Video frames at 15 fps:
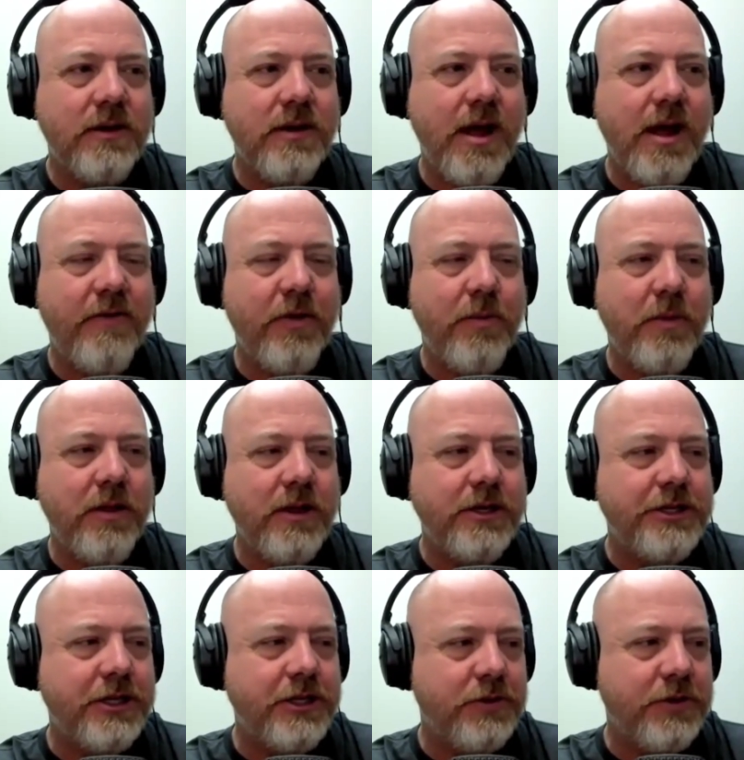not for
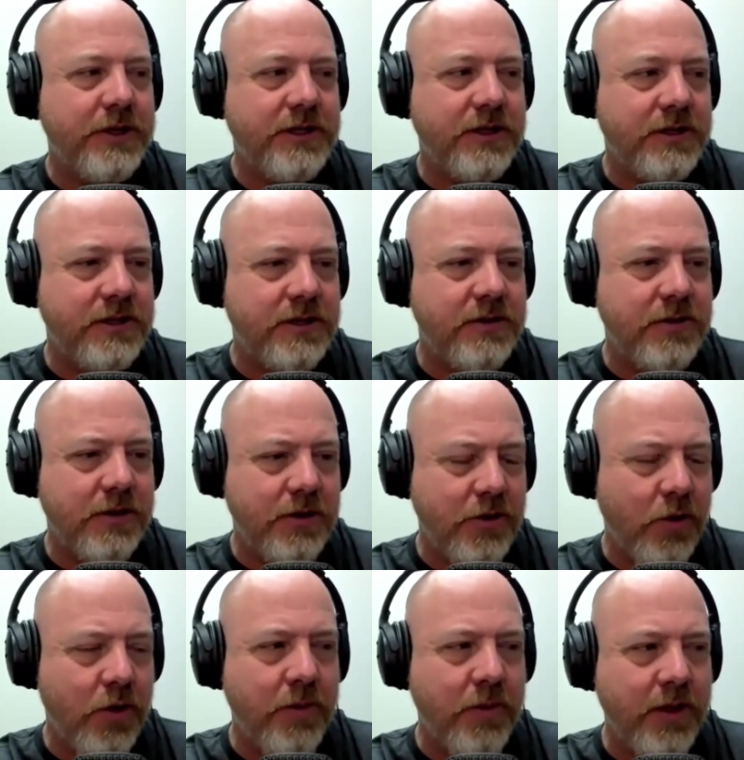malicious reasons
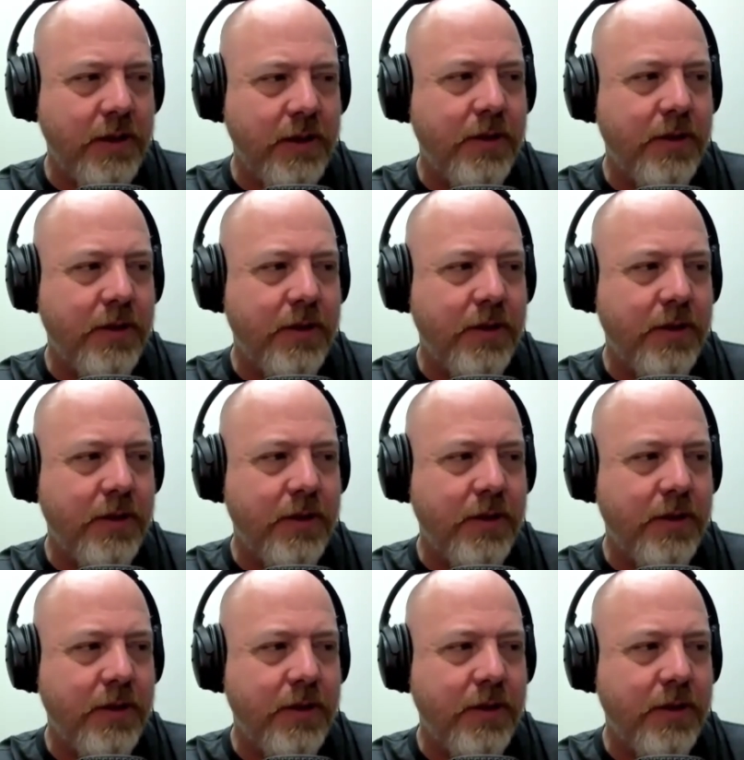normally,